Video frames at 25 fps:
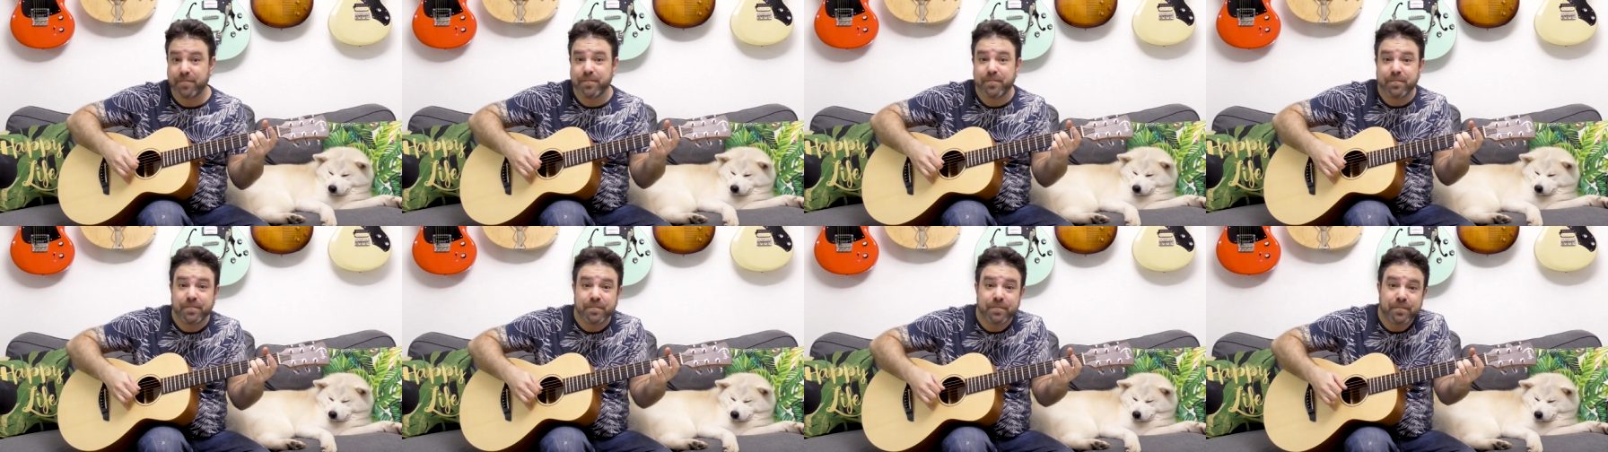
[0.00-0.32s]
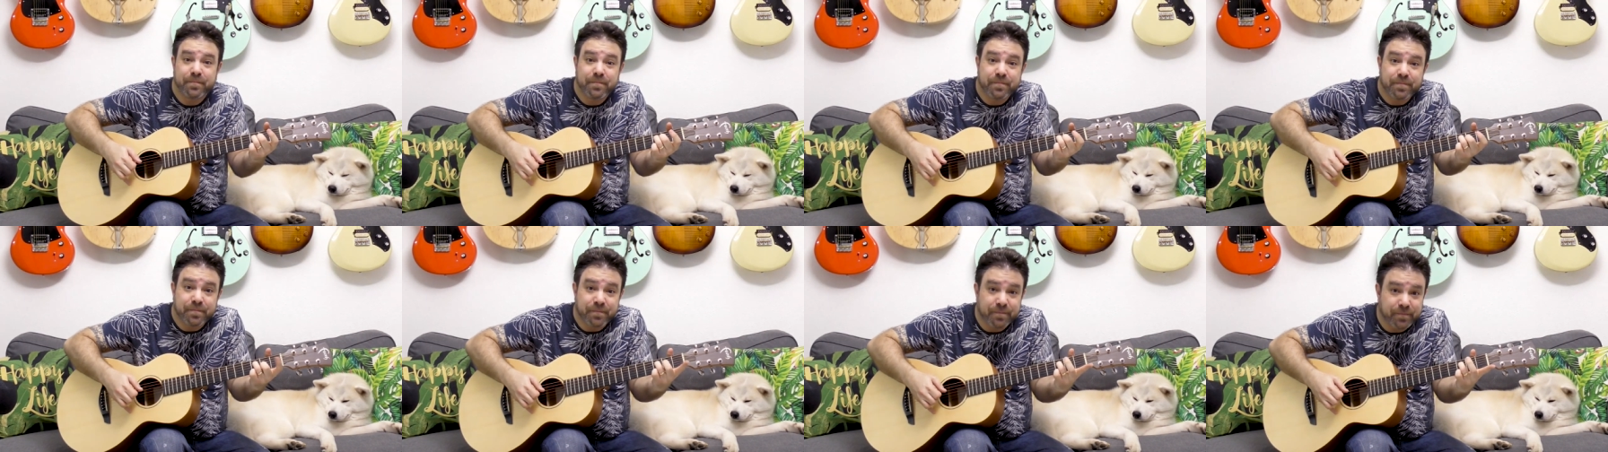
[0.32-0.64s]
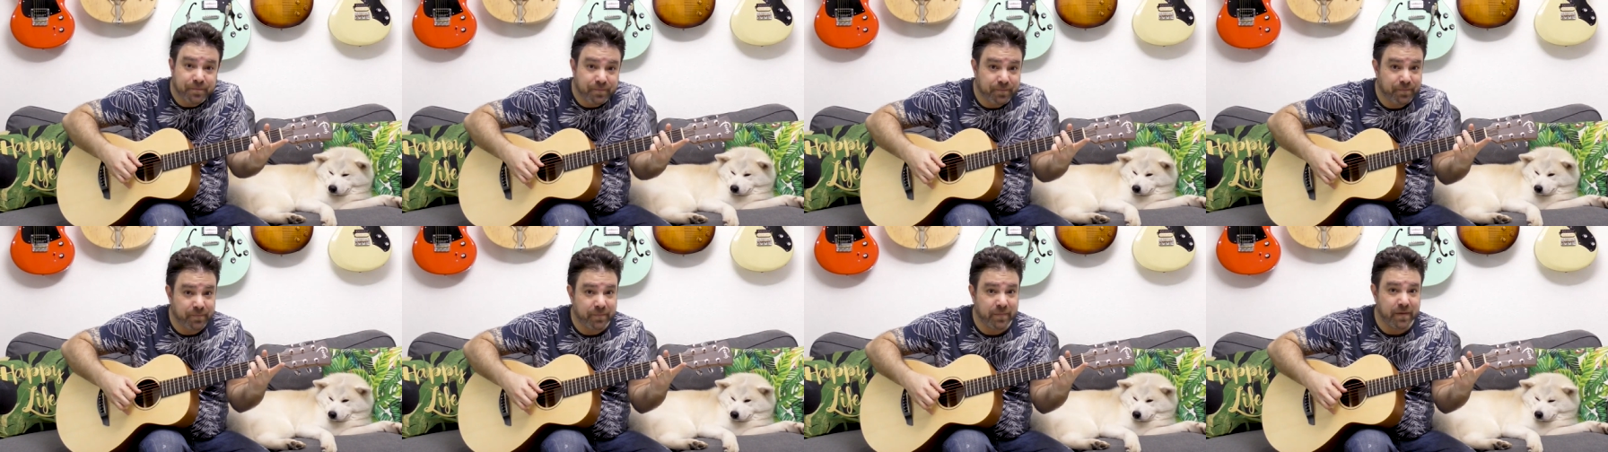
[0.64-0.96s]

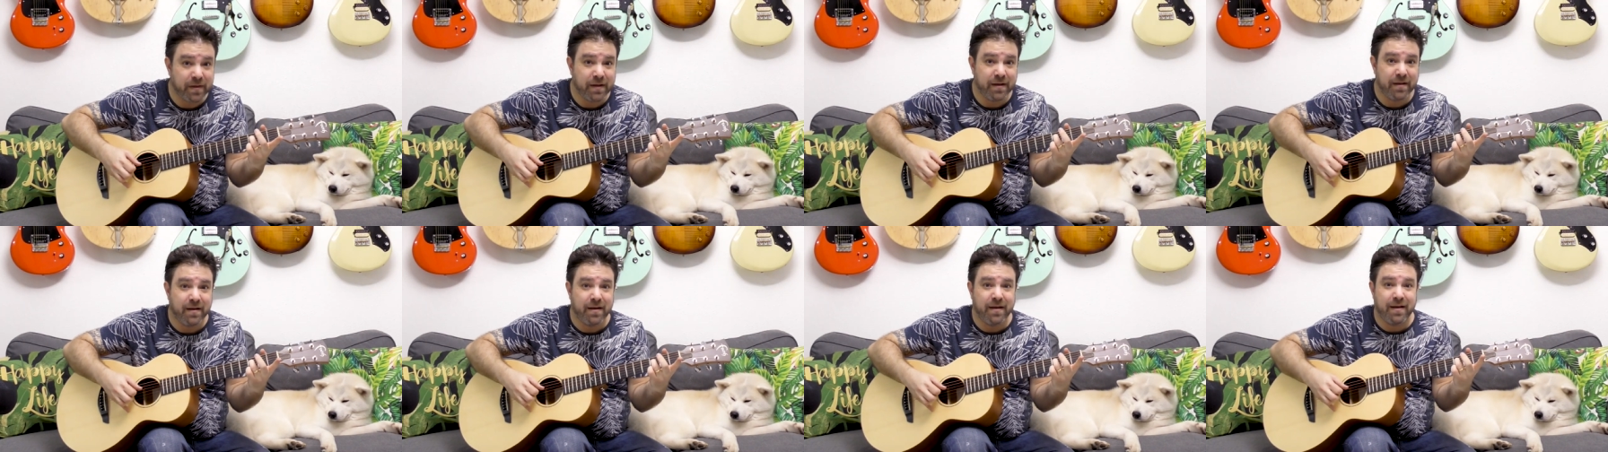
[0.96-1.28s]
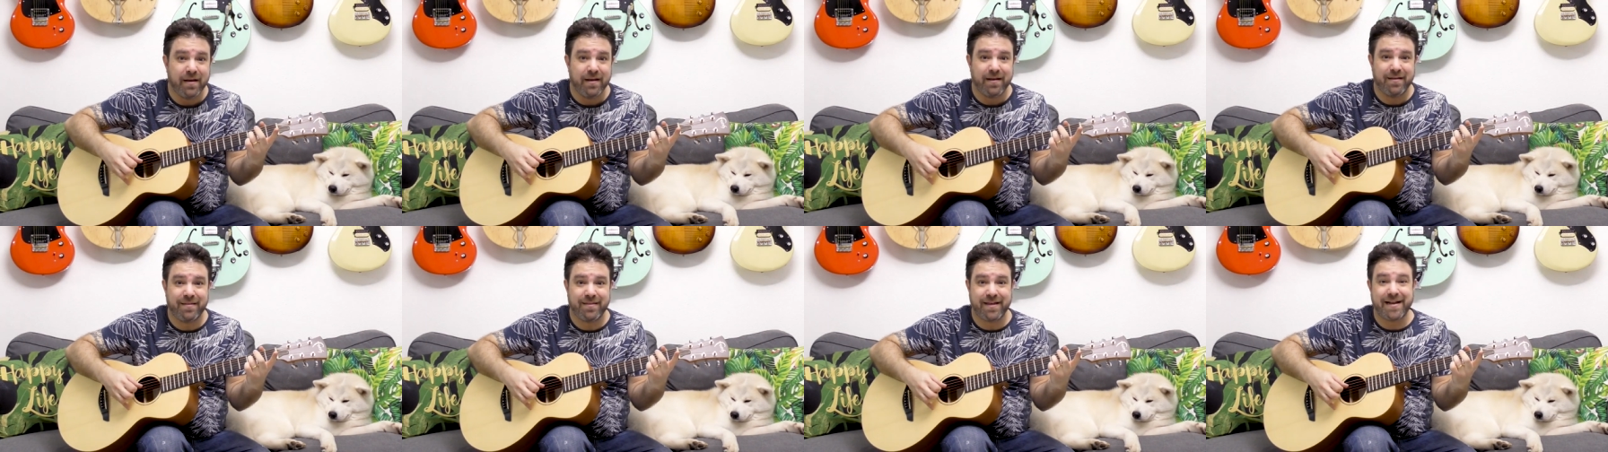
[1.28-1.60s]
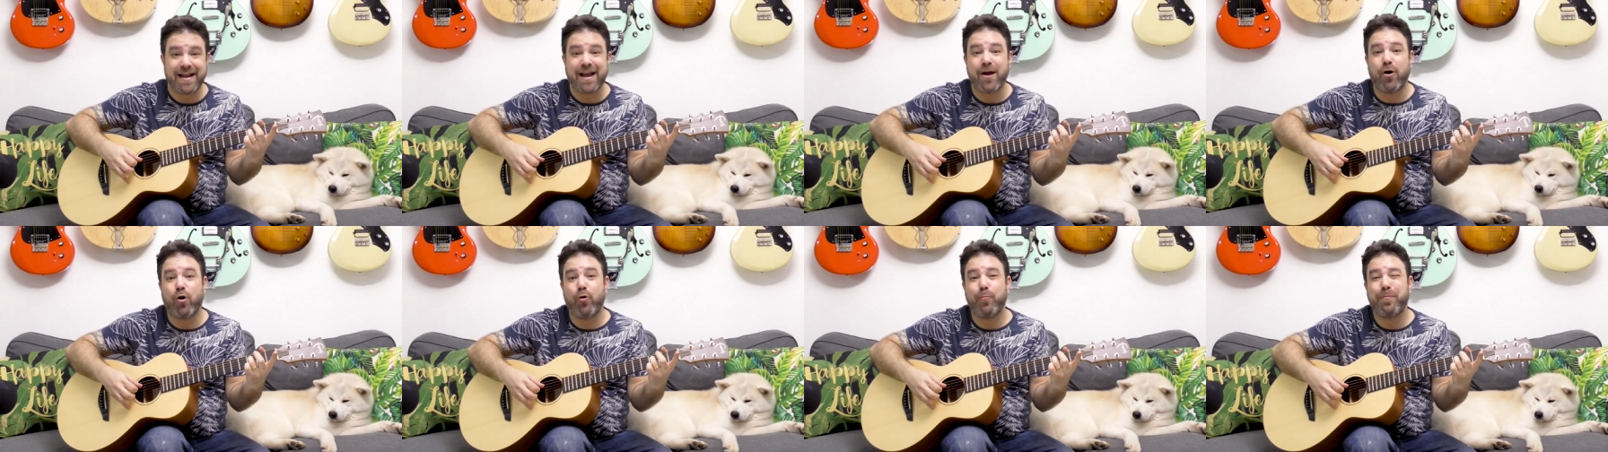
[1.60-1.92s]

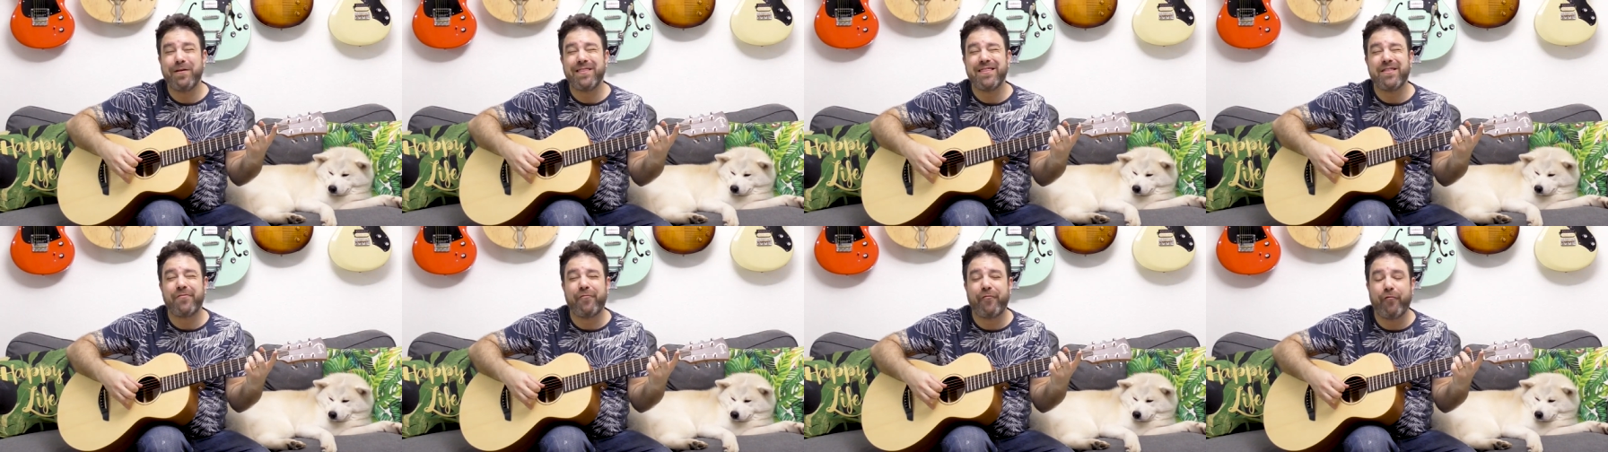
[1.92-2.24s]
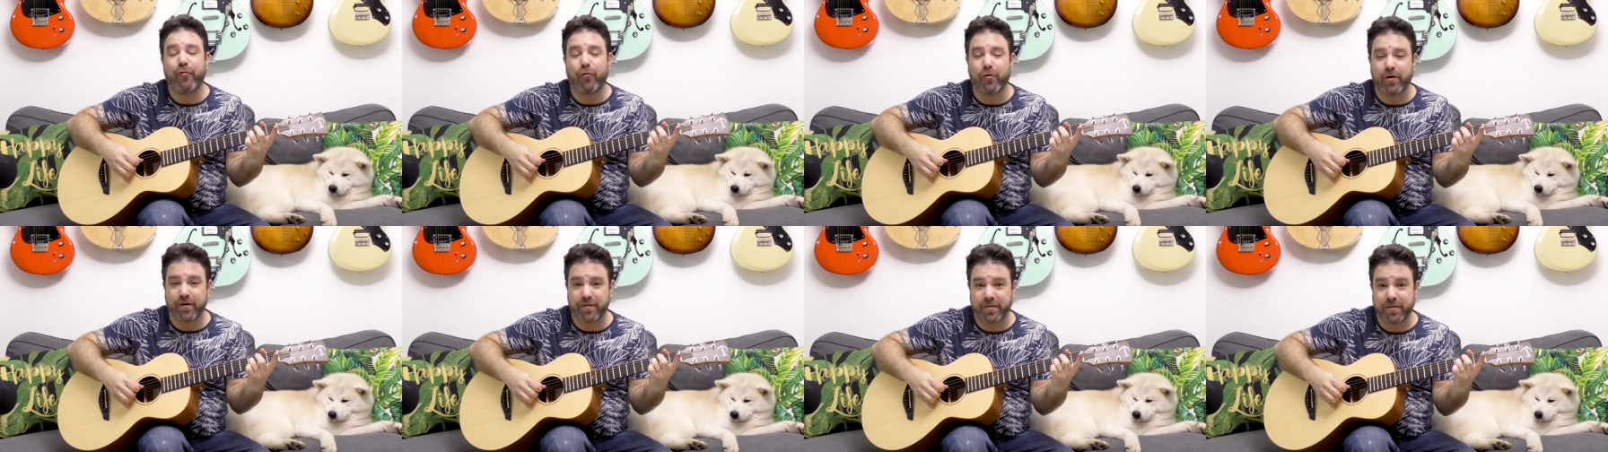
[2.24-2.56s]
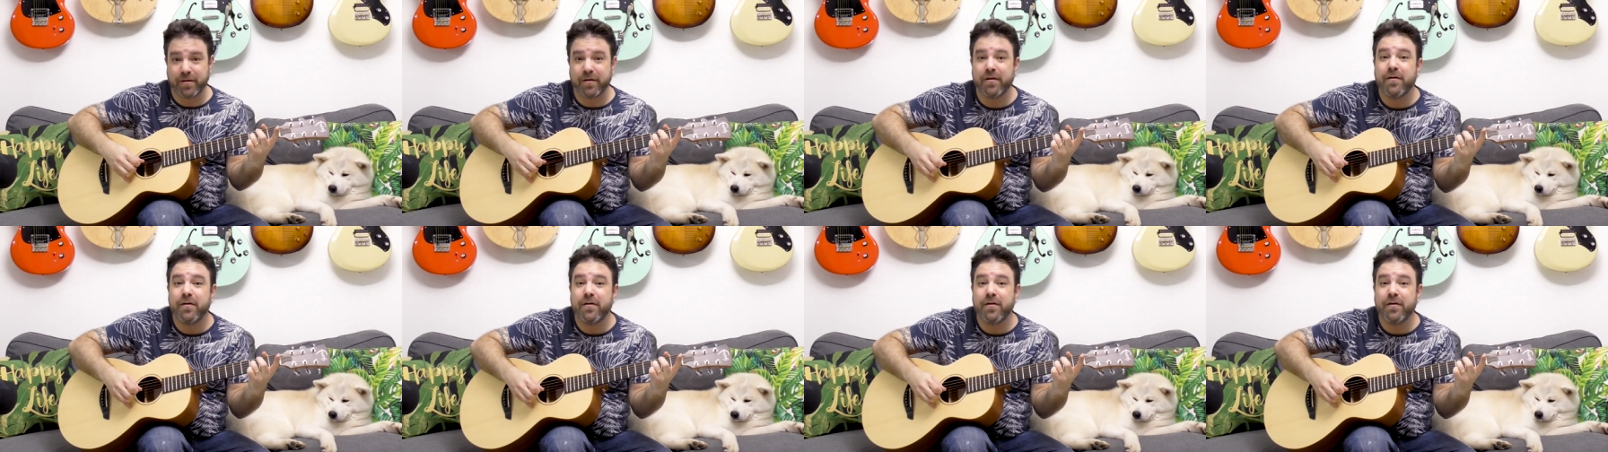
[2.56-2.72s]
then I opened the fourth,